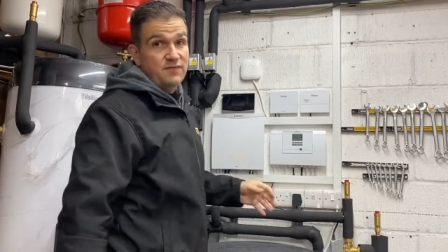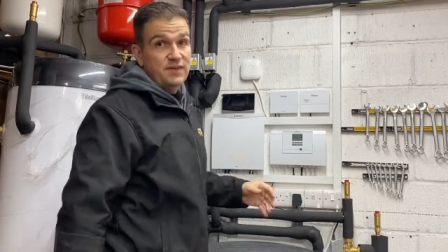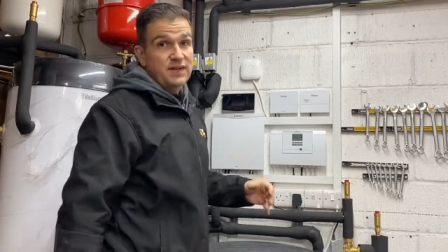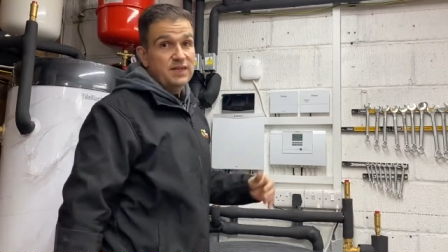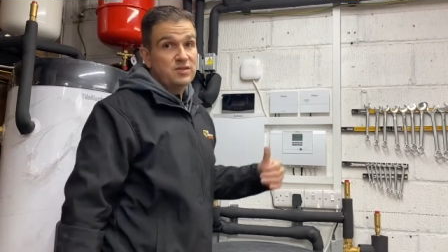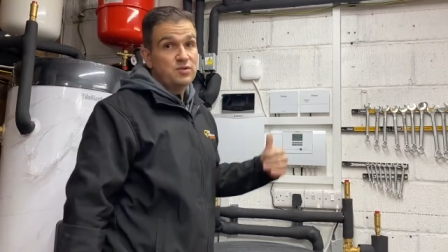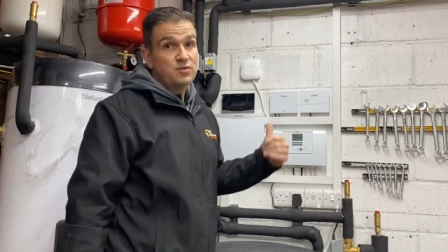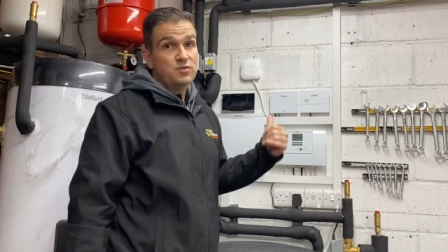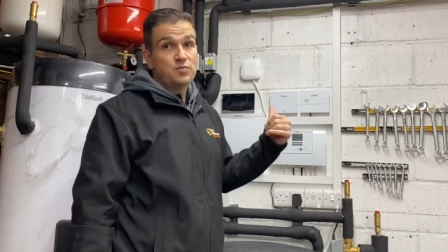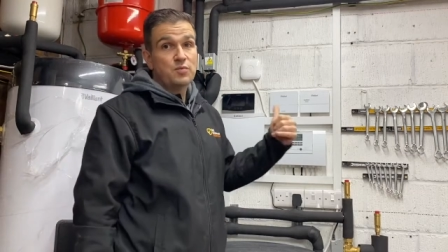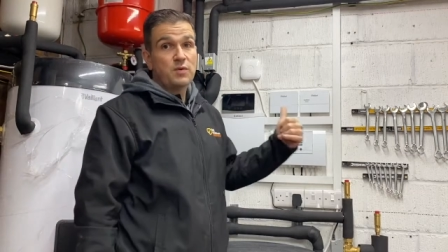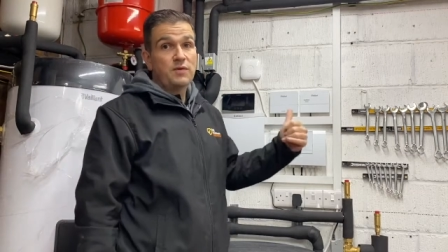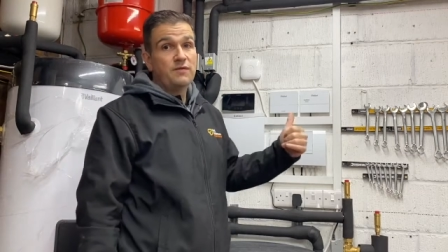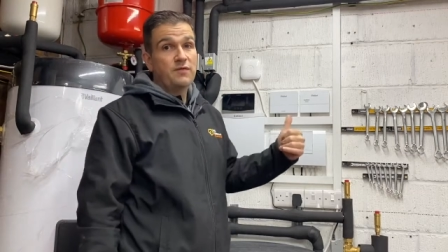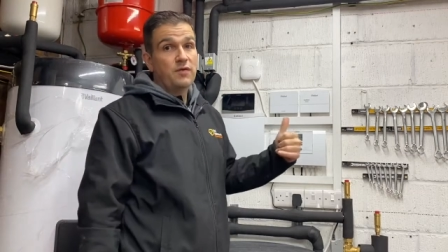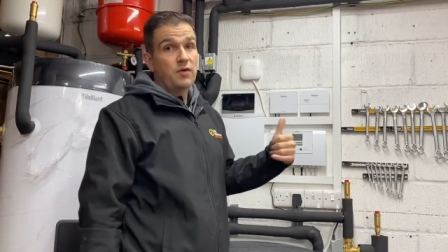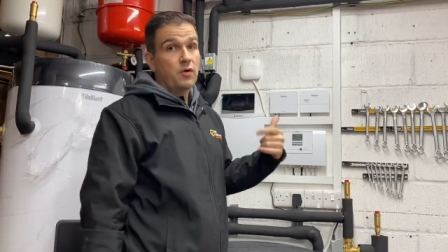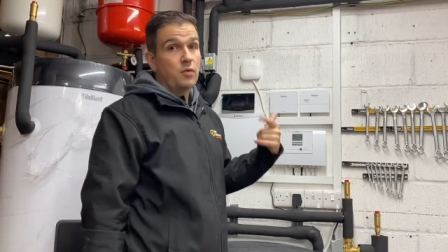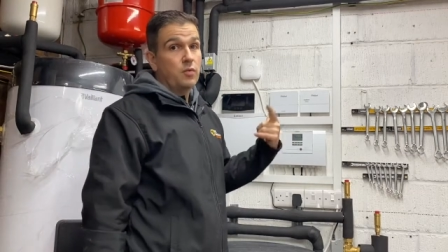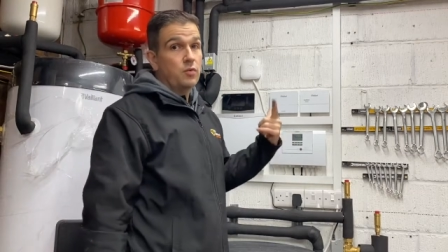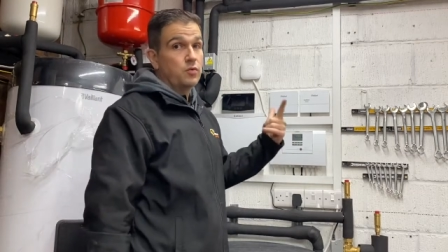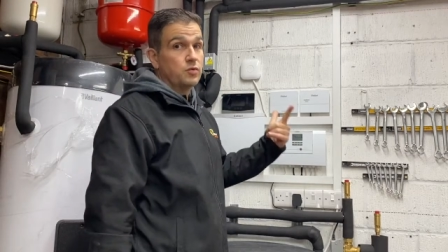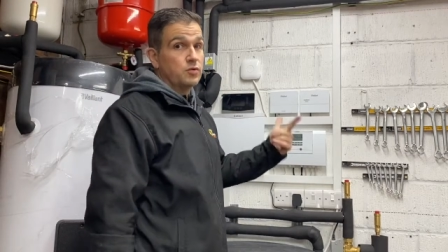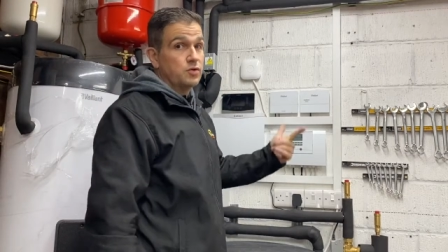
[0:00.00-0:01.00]
vessels one for
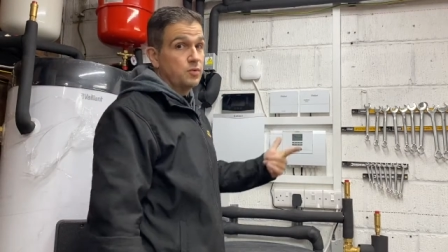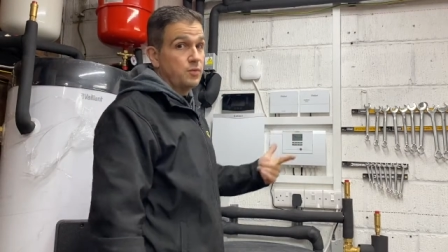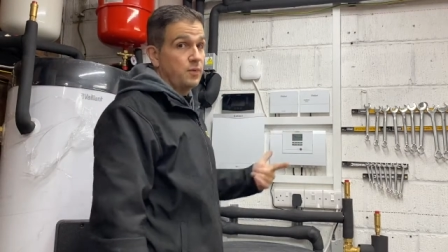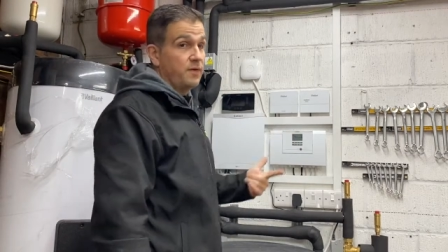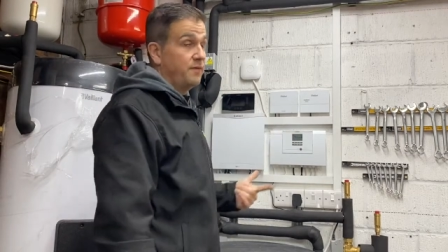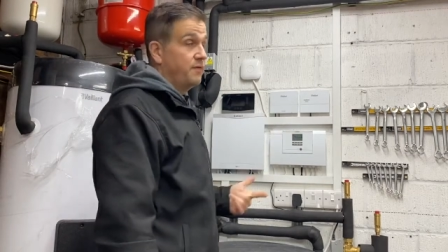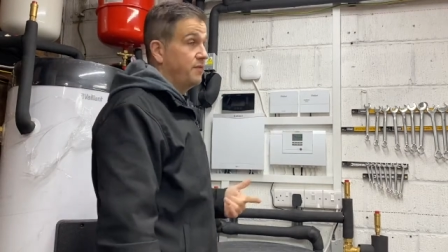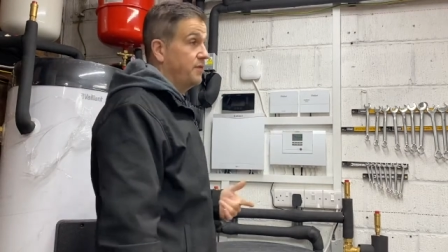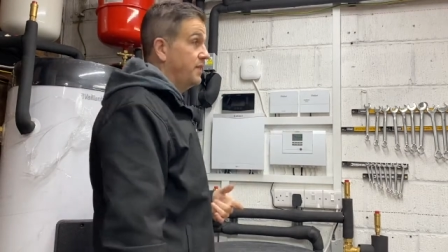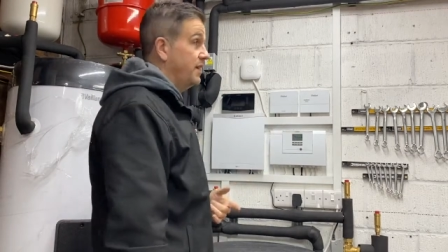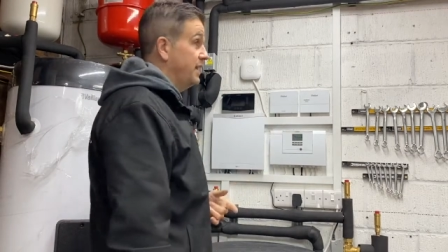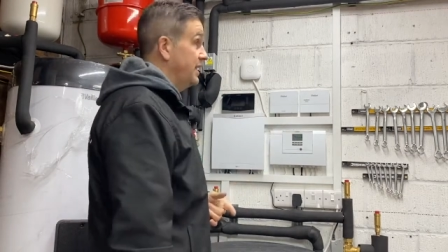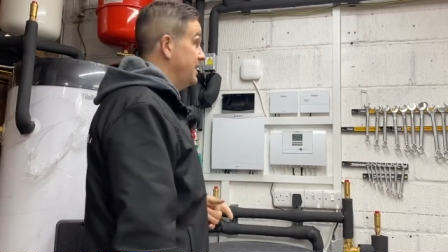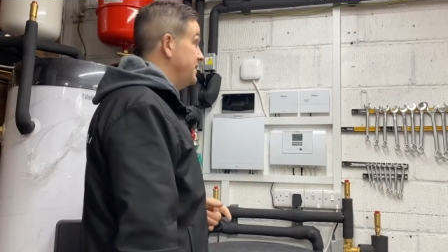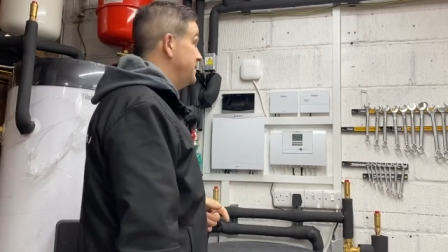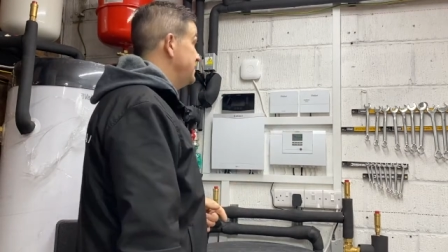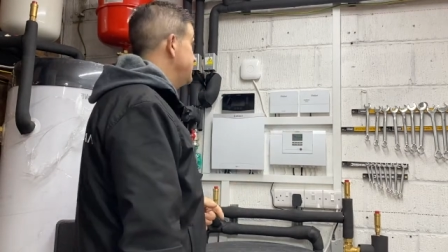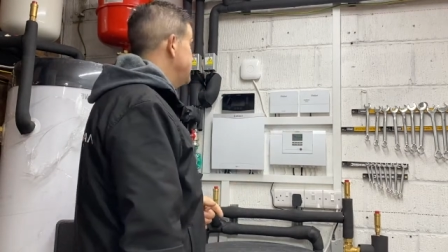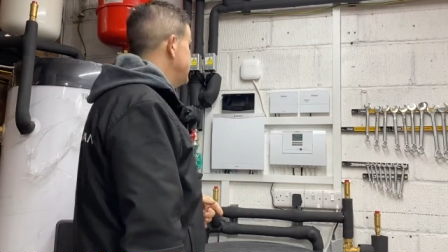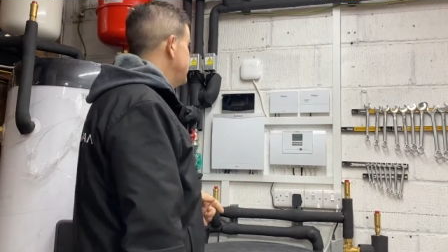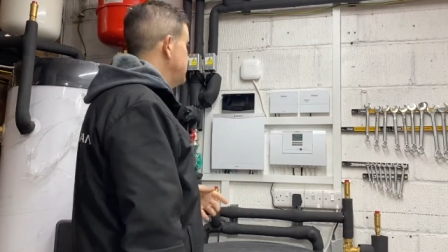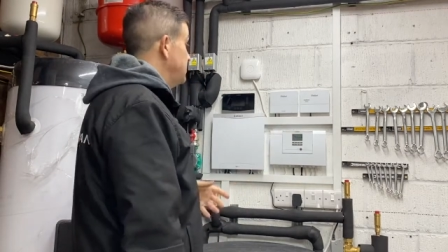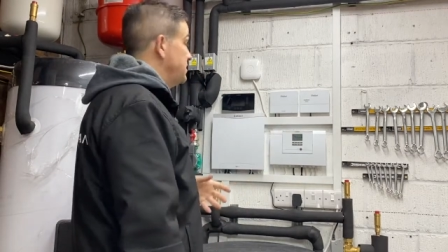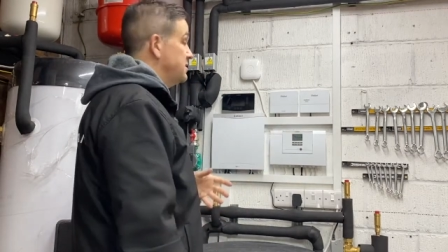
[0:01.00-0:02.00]
hot water one for the
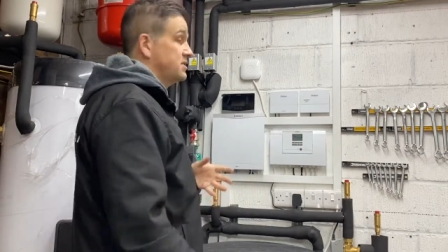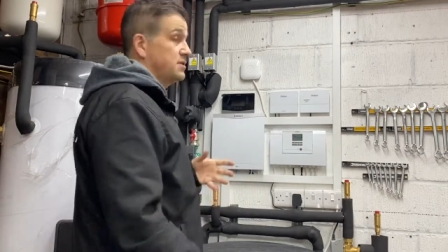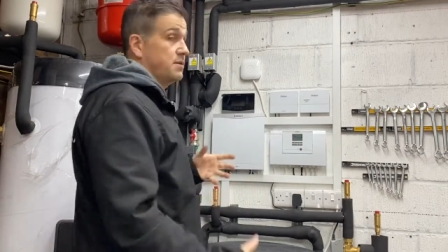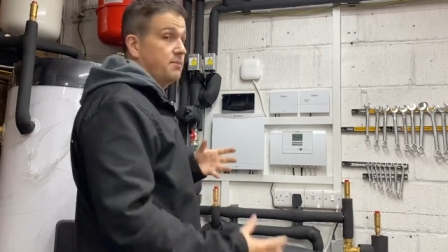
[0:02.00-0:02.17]
heating it's